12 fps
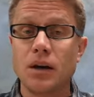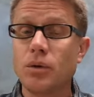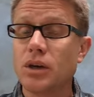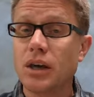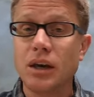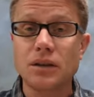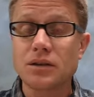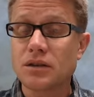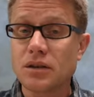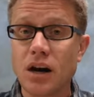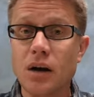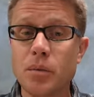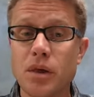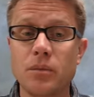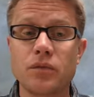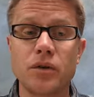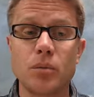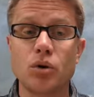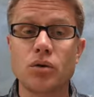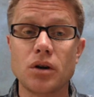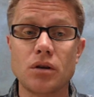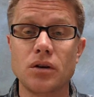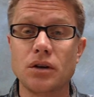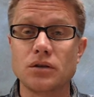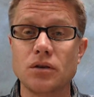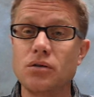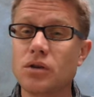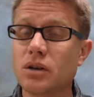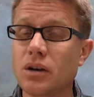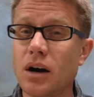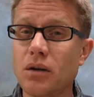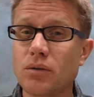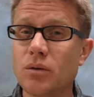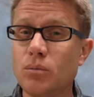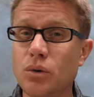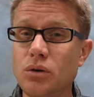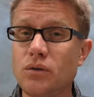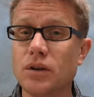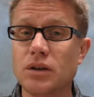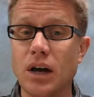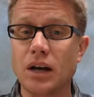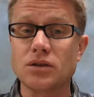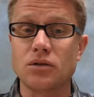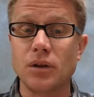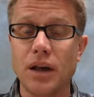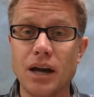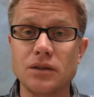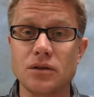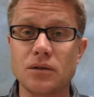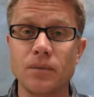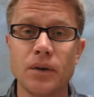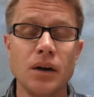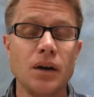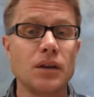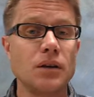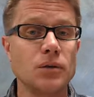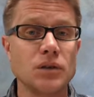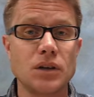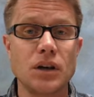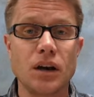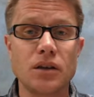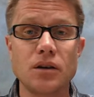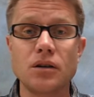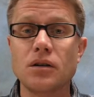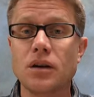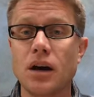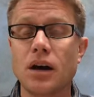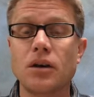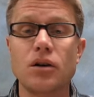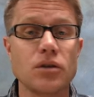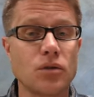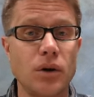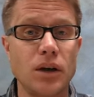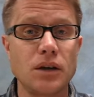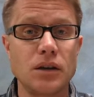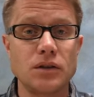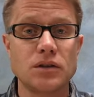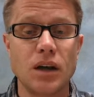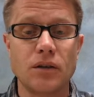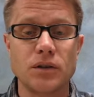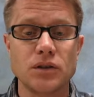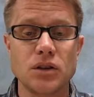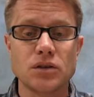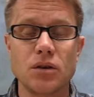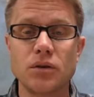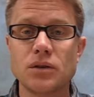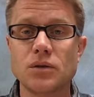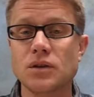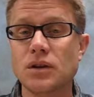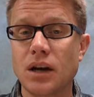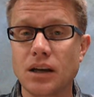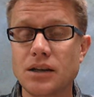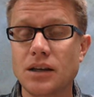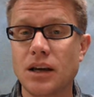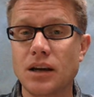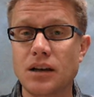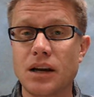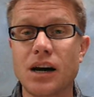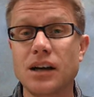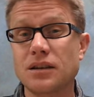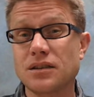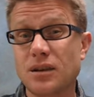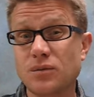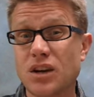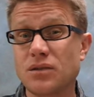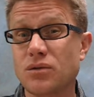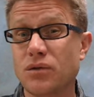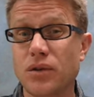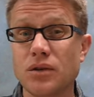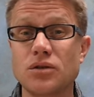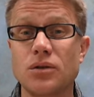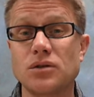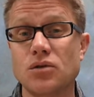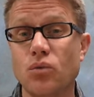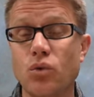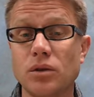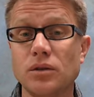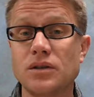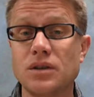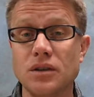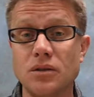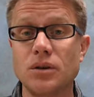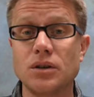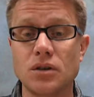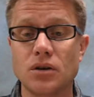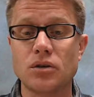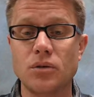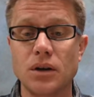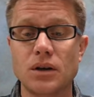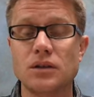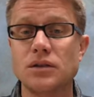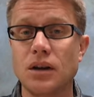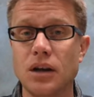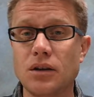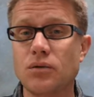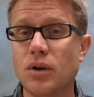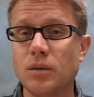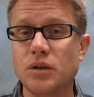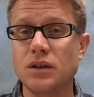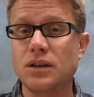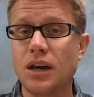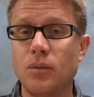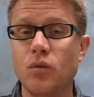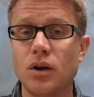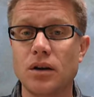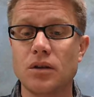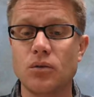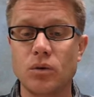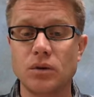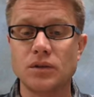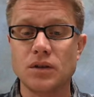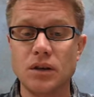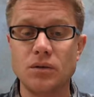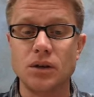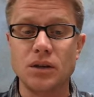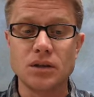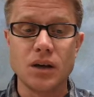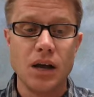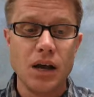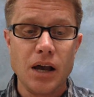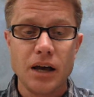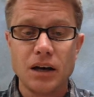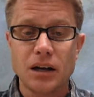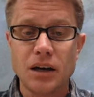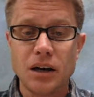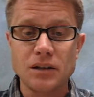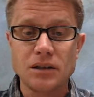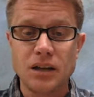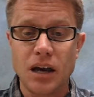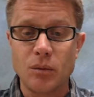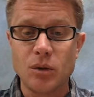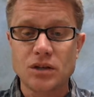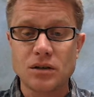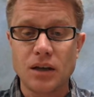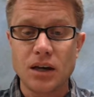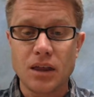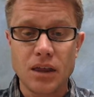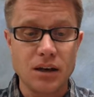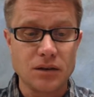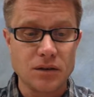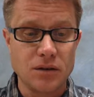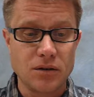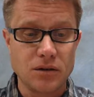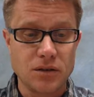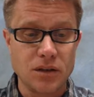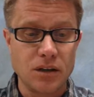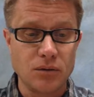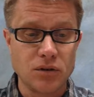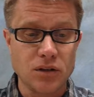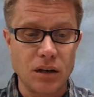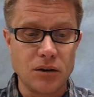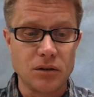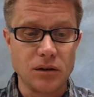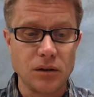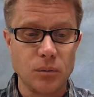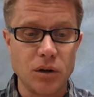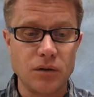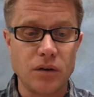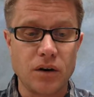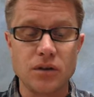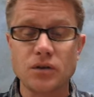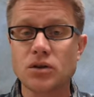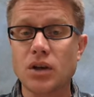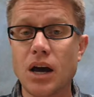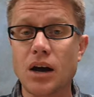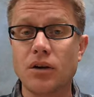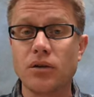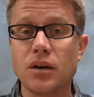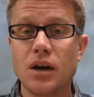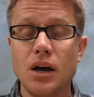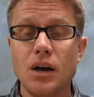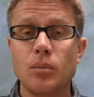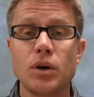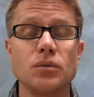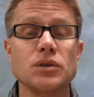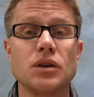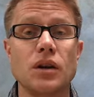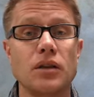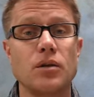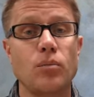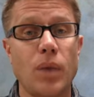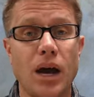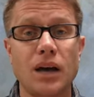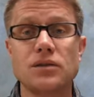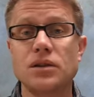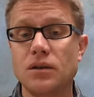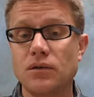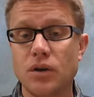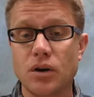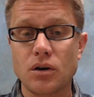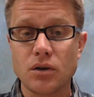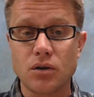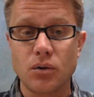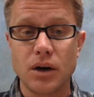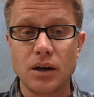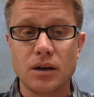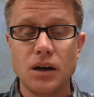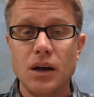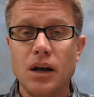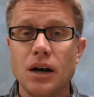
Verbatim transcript: And we can't stop them from occurring. So you cannot remove a natural hazard. There was another uh, earthquake in San Francisco. This was in 1989. It's sometimes referred to as the World Series earthquake because it interrupted game one of the World Series. And it caused damage like this. And you can see it was centered a little bit farther south, but it was another massive earthquake.